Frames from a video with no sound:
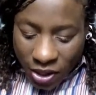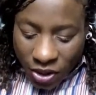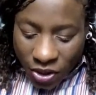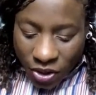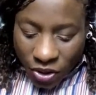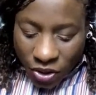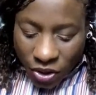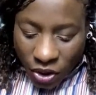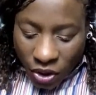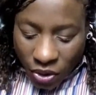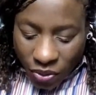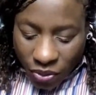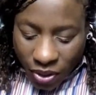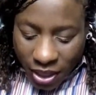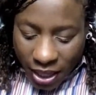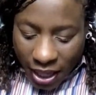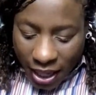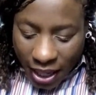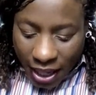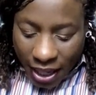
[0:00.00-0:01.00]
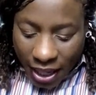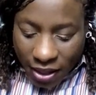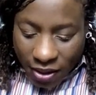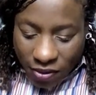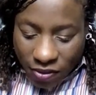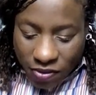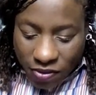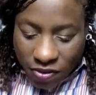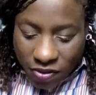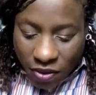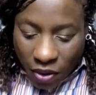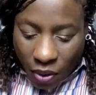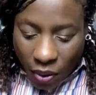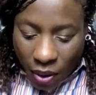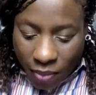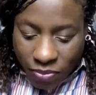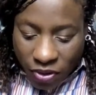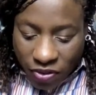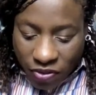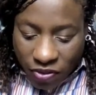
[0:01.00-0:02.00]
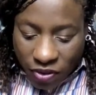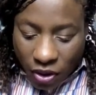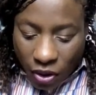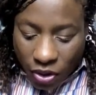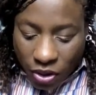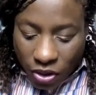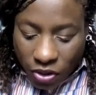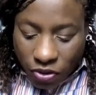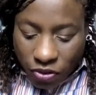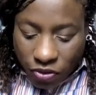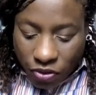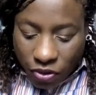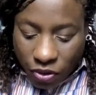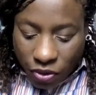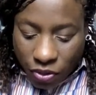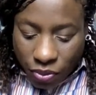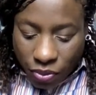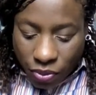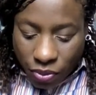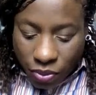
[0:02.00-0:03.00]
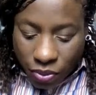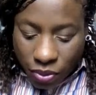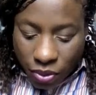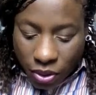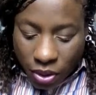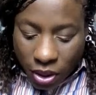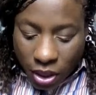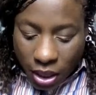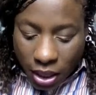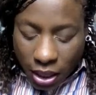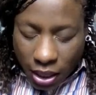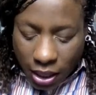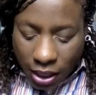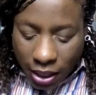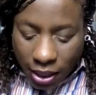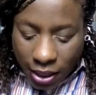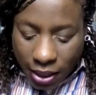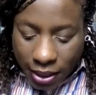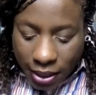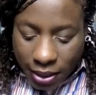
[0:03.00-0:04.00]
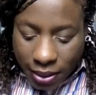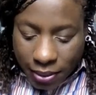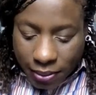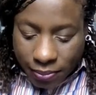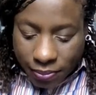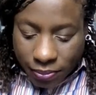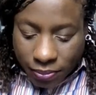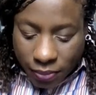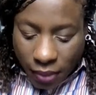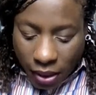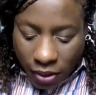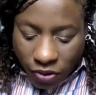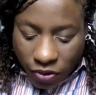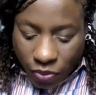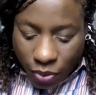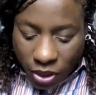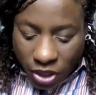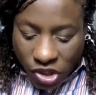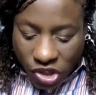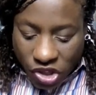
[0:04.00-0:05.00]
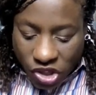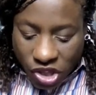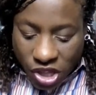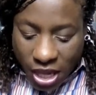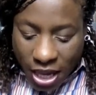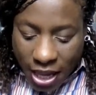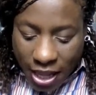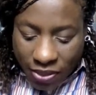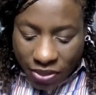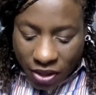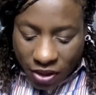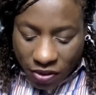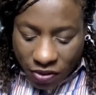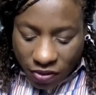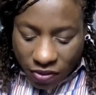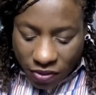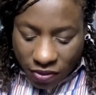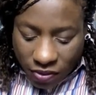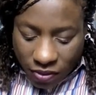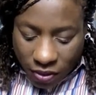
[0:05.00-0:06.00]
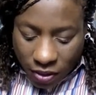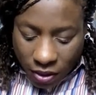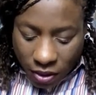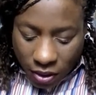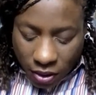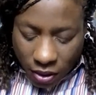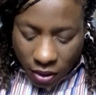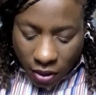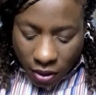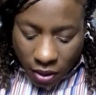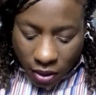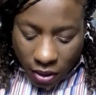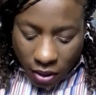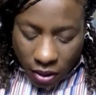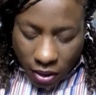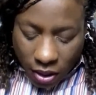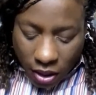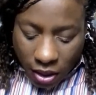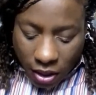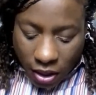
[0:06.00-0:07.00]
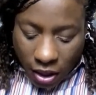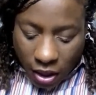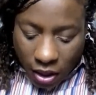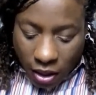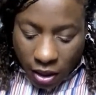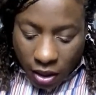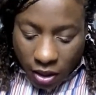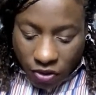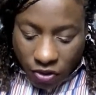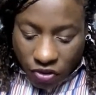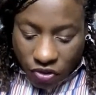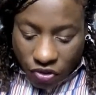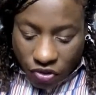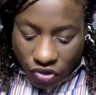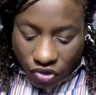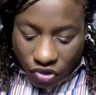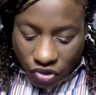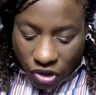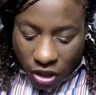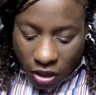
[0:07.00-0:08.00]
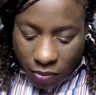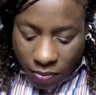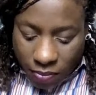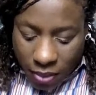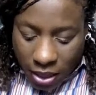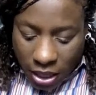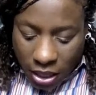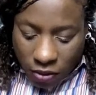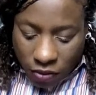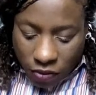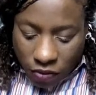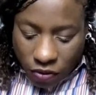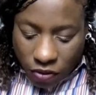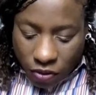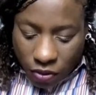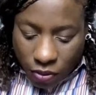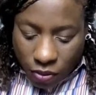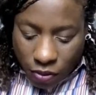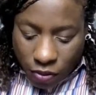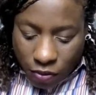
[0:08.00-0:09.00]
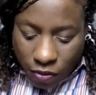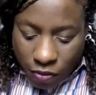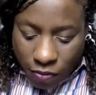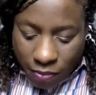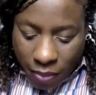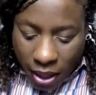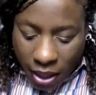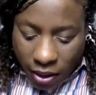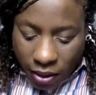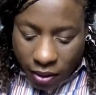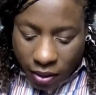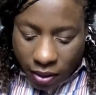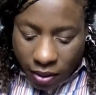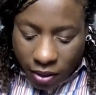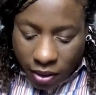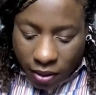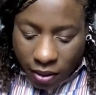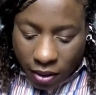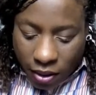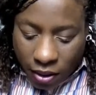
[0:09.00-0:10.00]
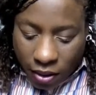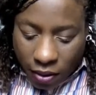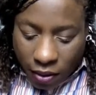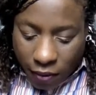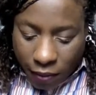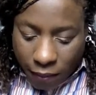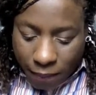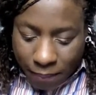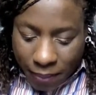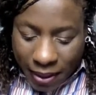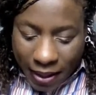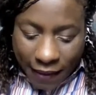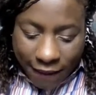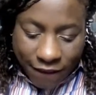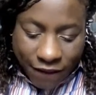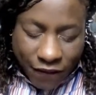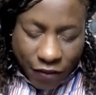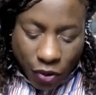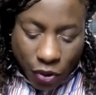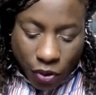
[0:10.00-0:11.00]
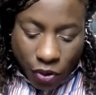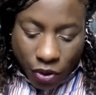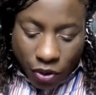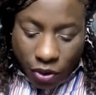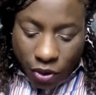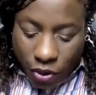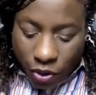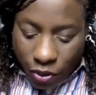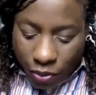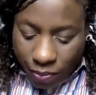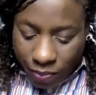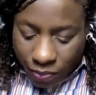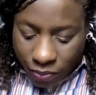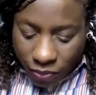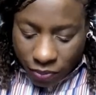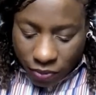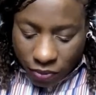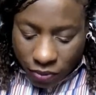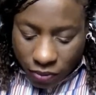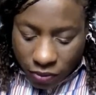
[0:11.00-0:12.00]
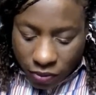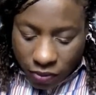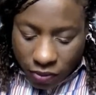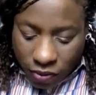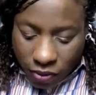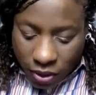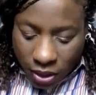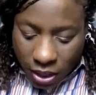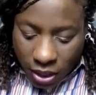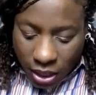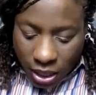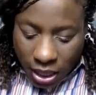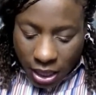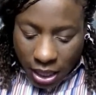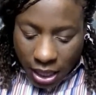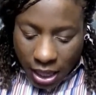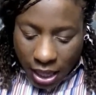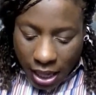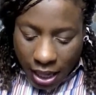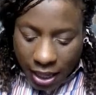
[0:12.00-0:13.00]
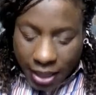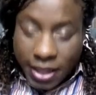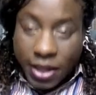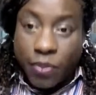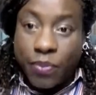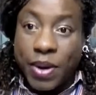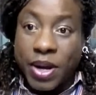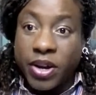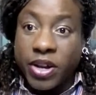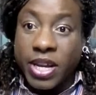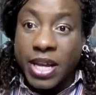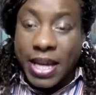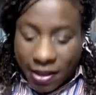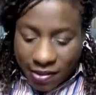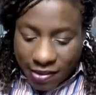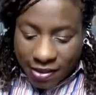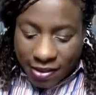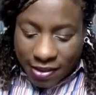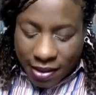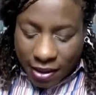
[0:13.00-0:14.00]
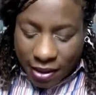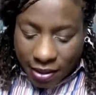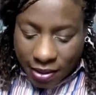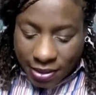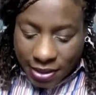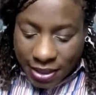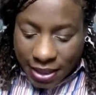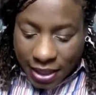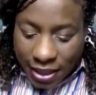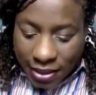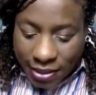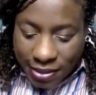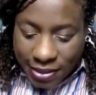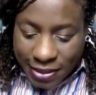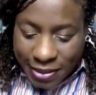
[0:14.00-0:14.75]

Okay, so I'm just going to, I just want to share this stream into my other platforms, and then we're going to get started.